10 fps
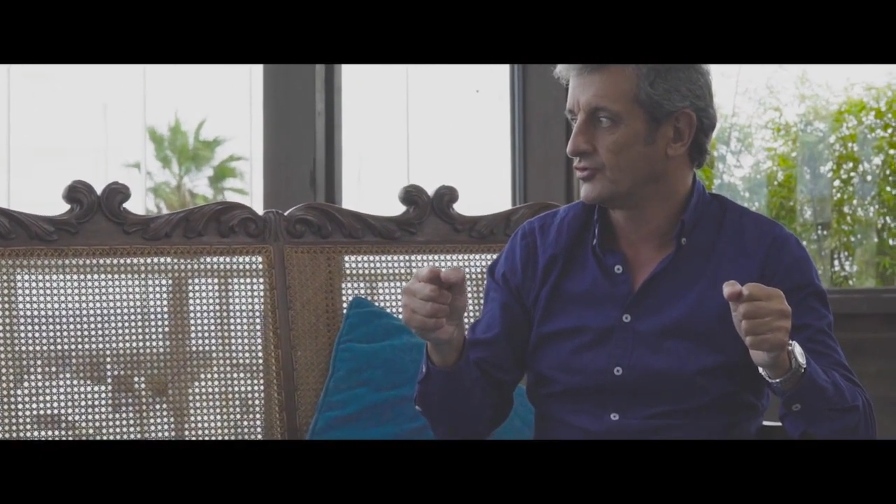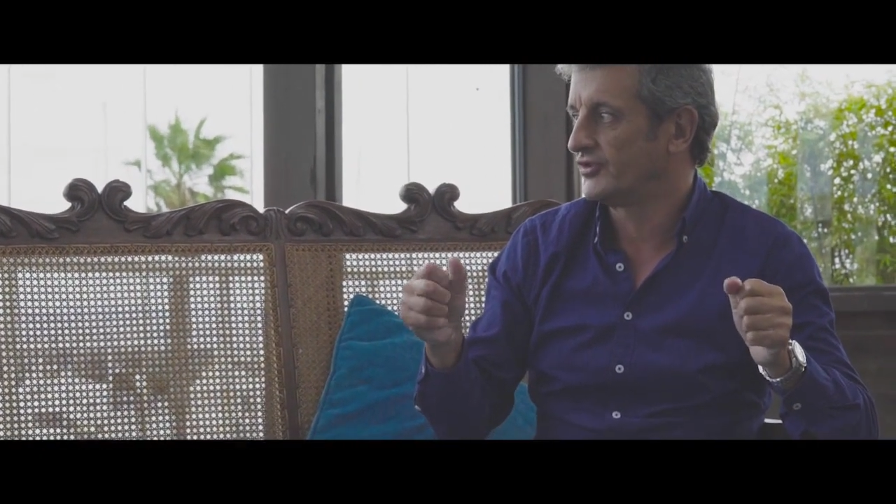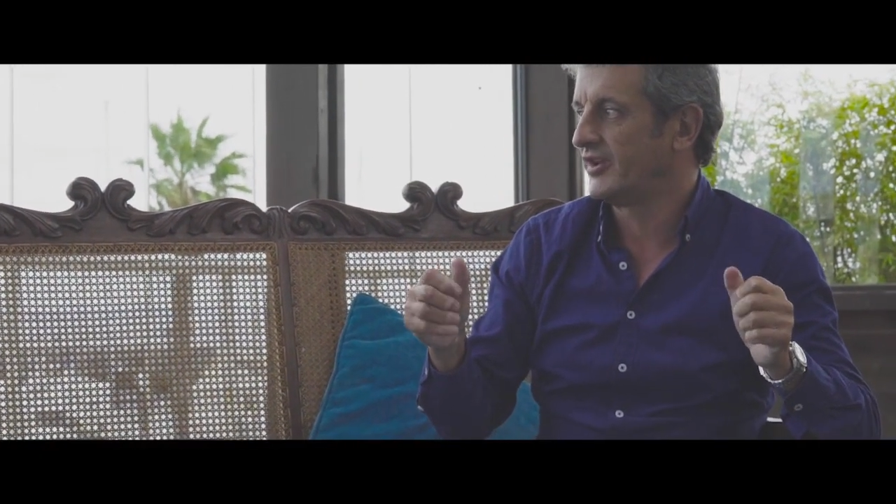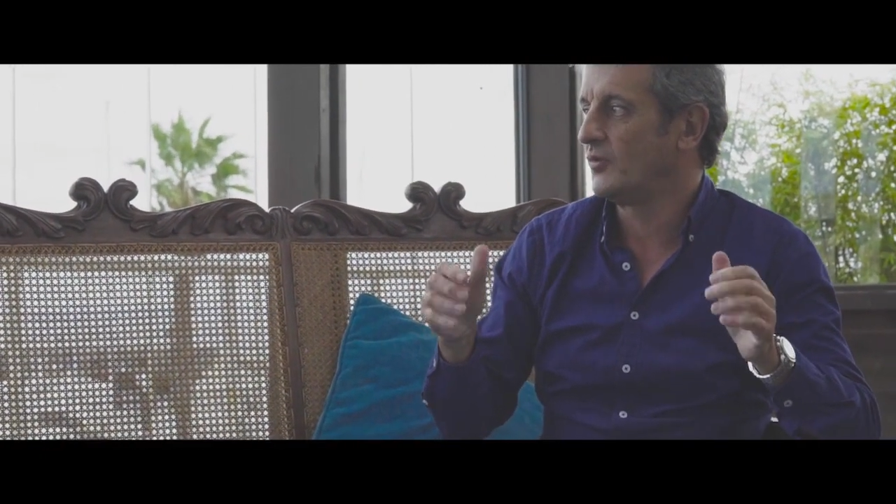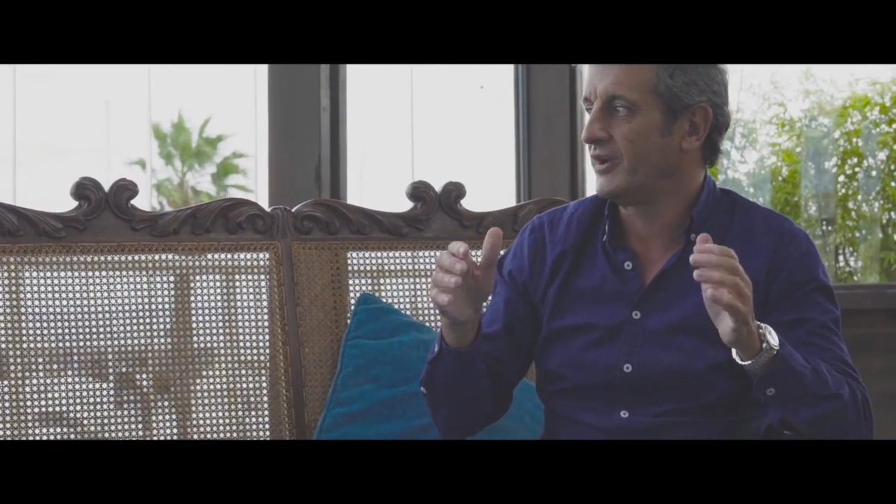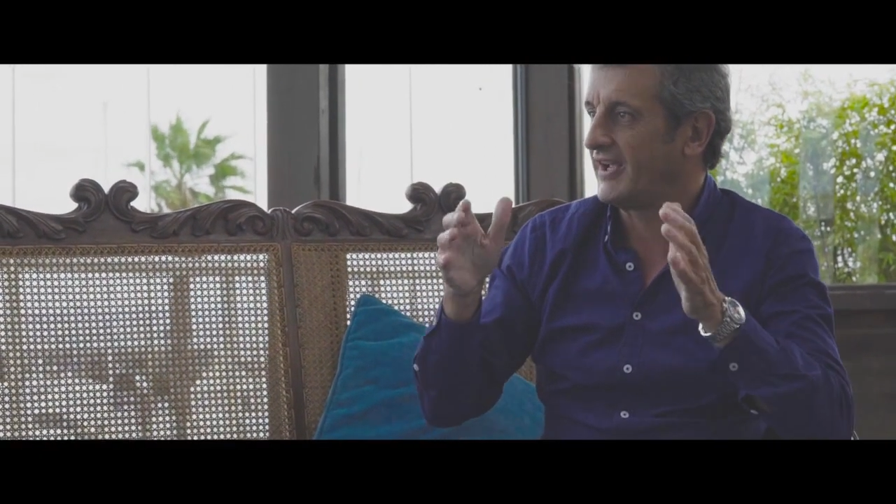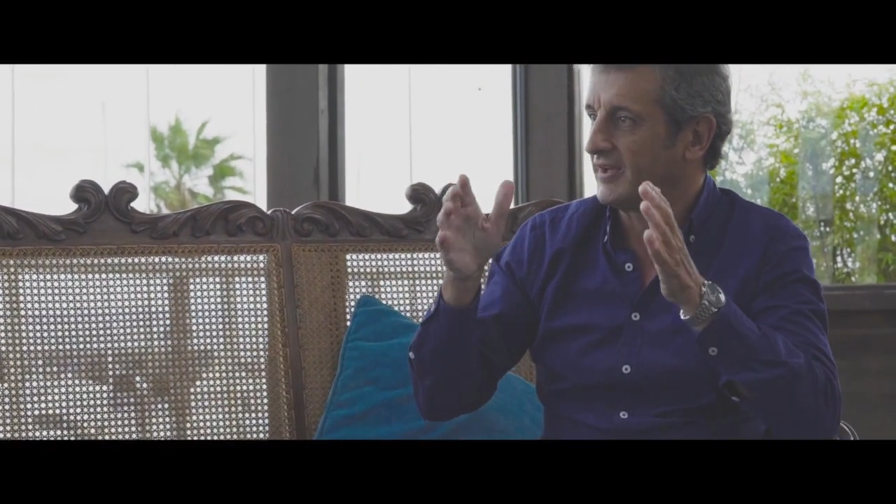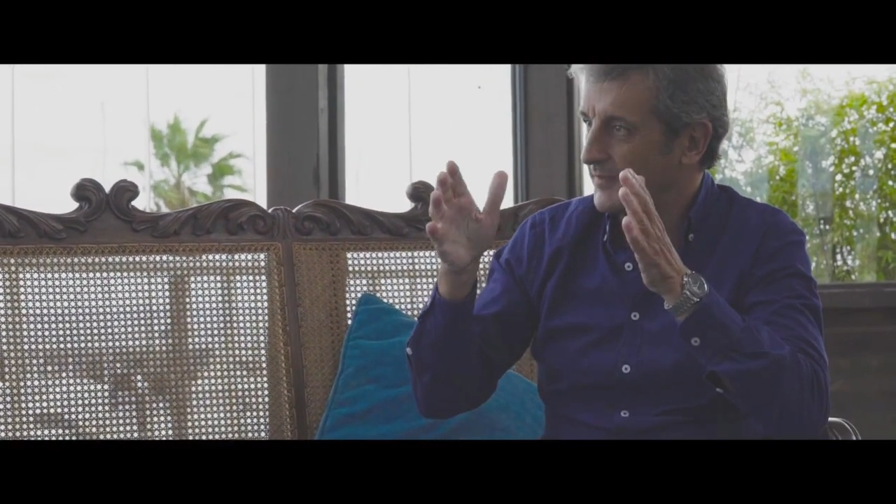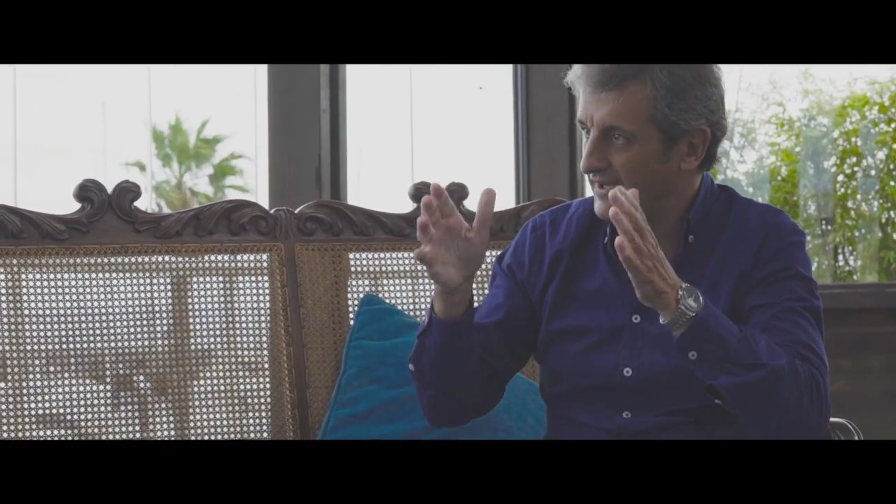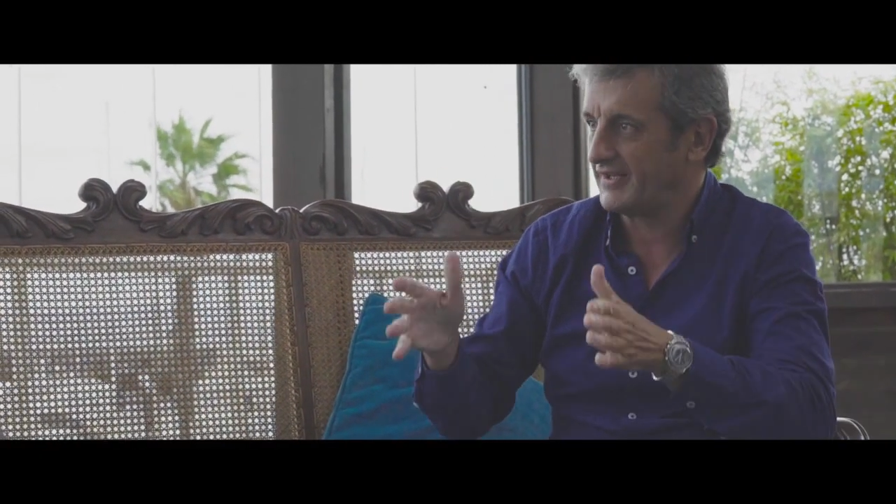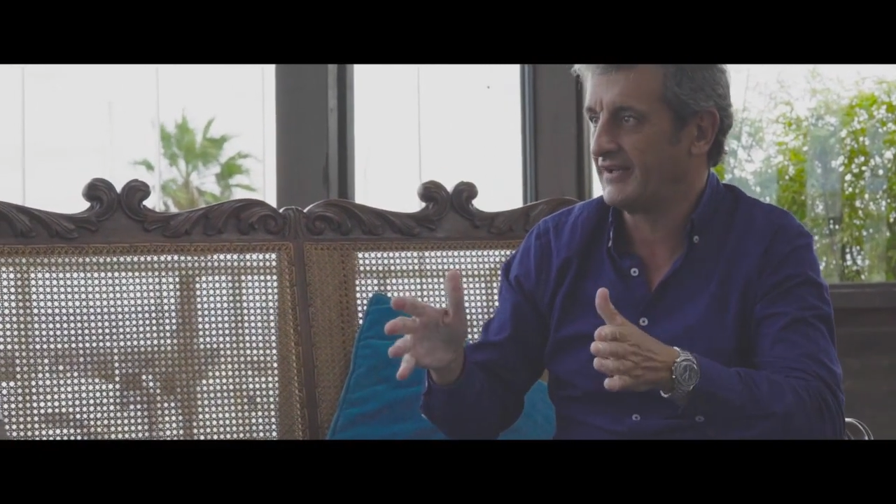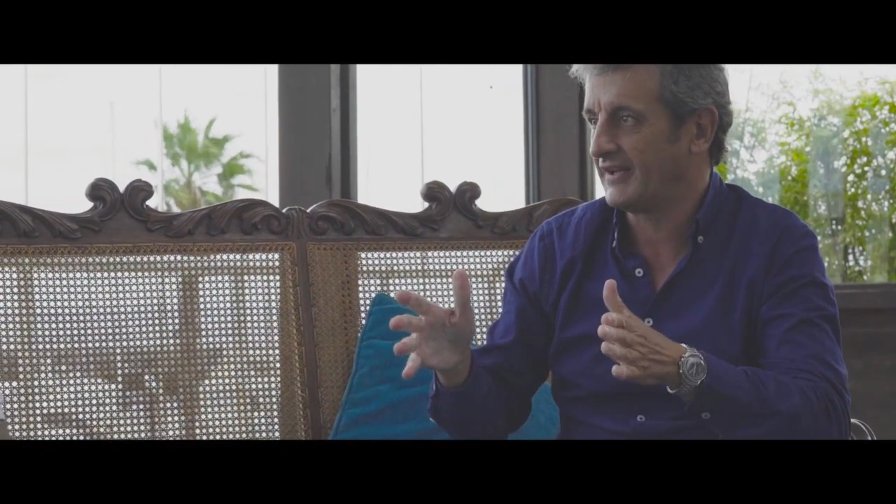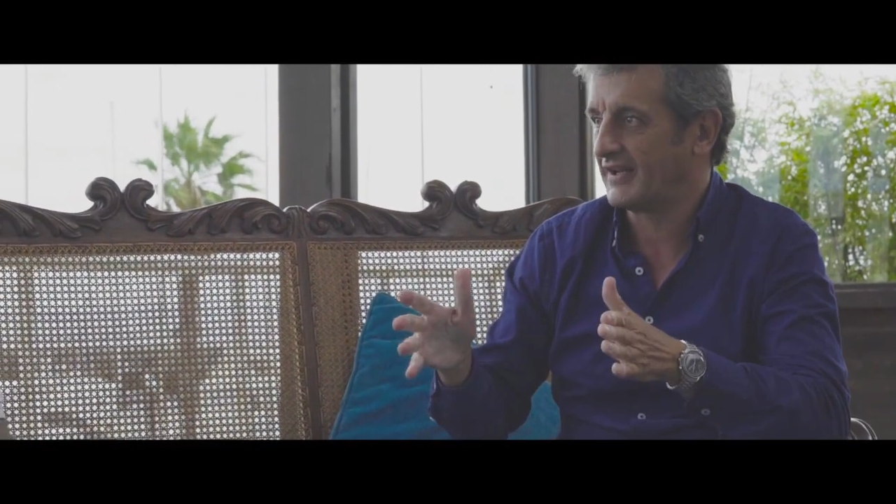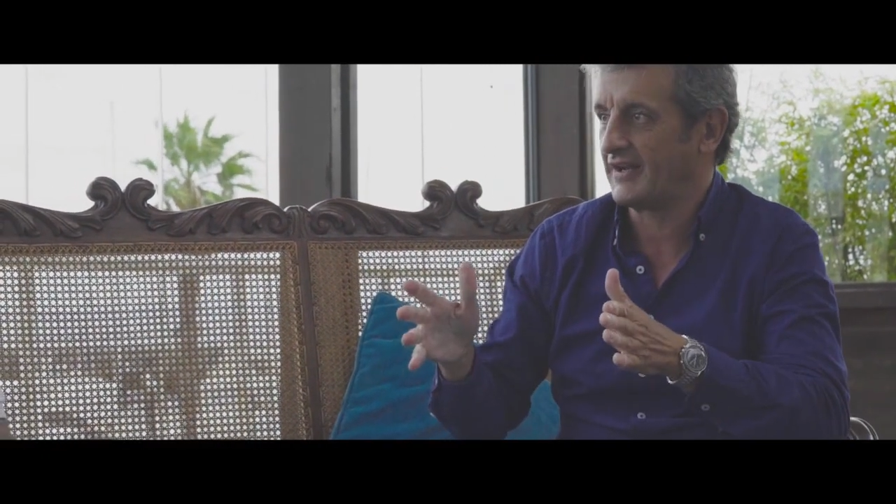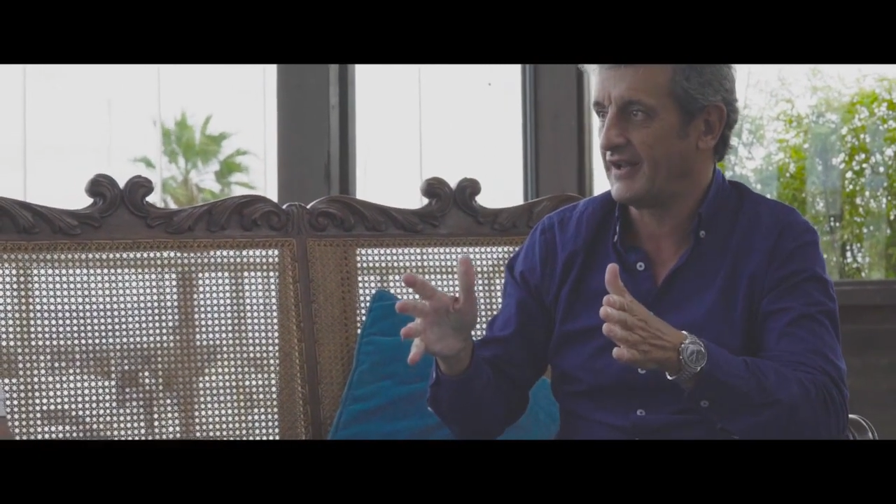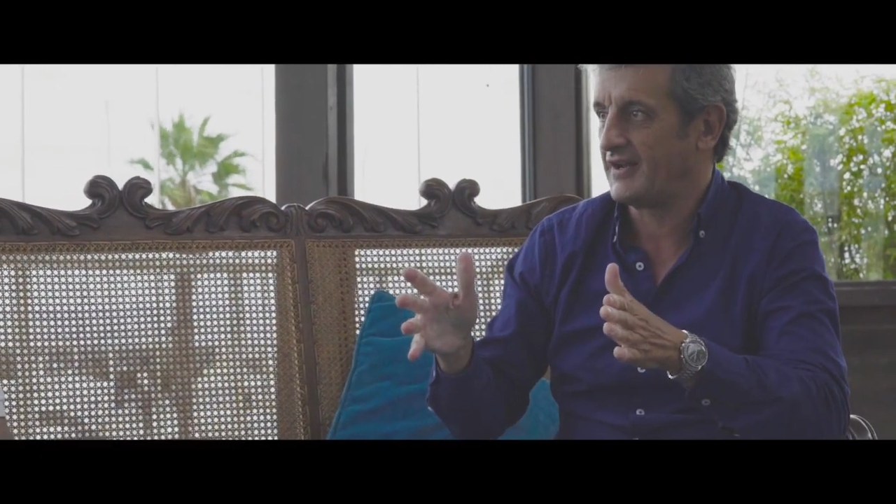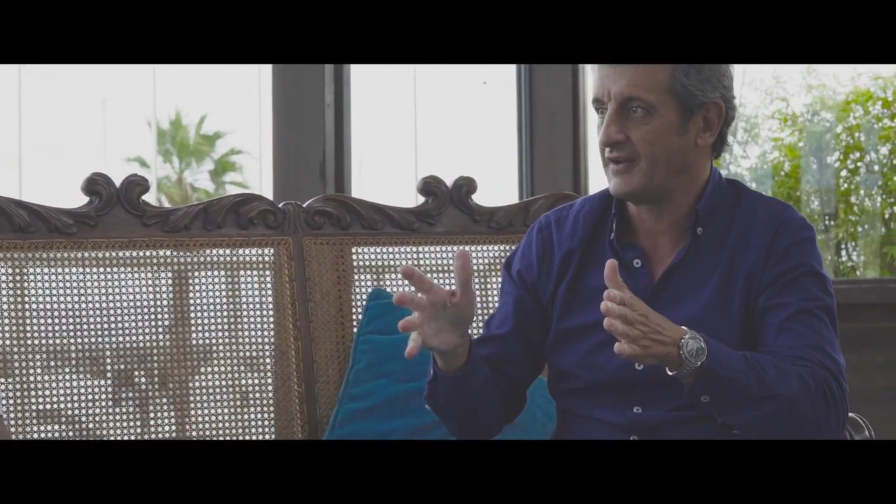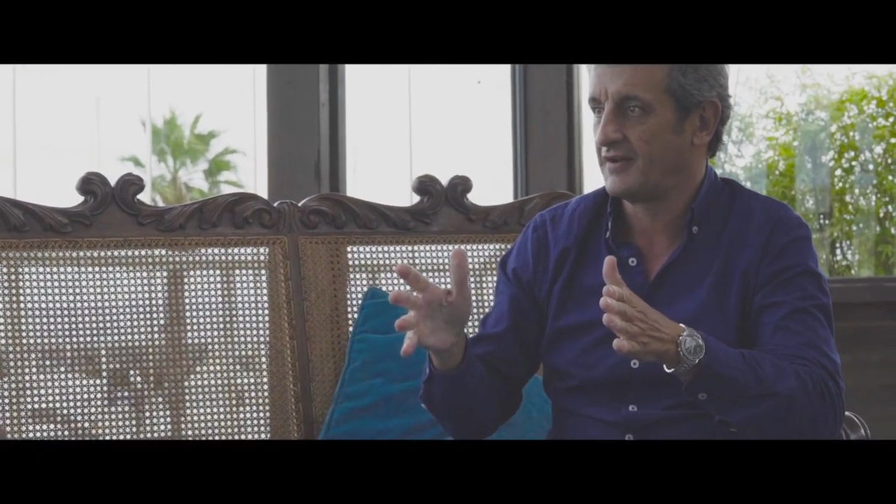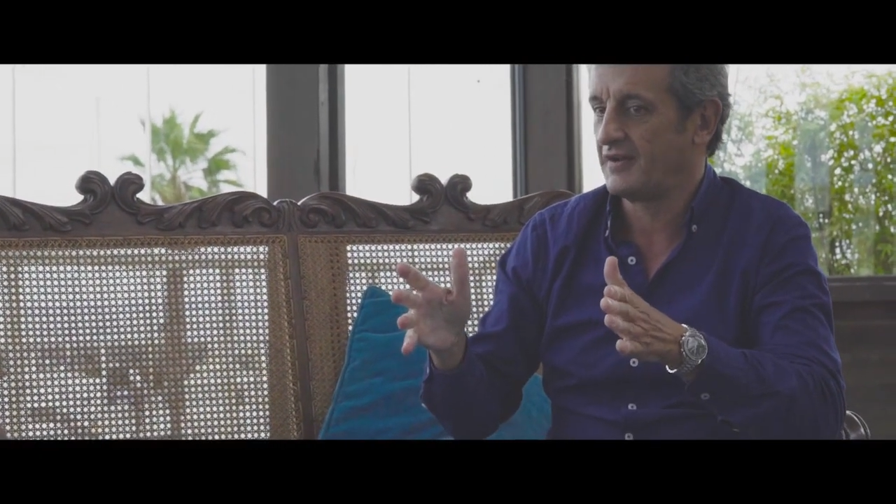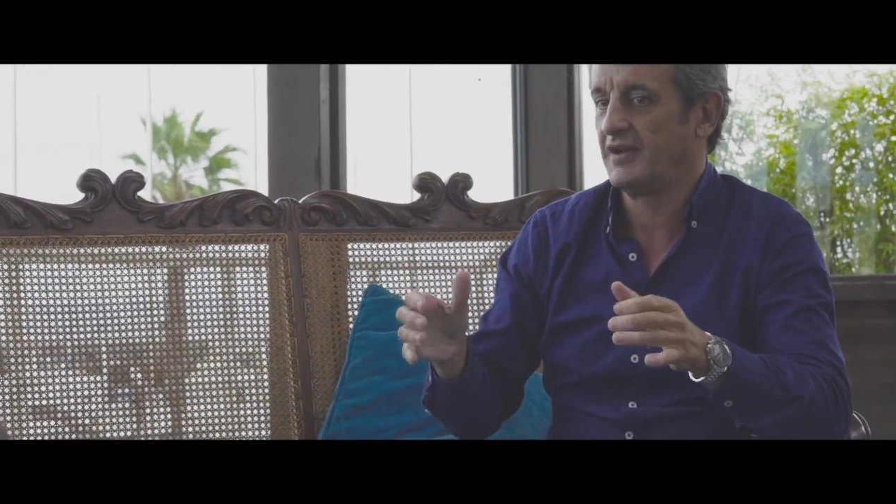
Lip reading: So then when I get back in the car again,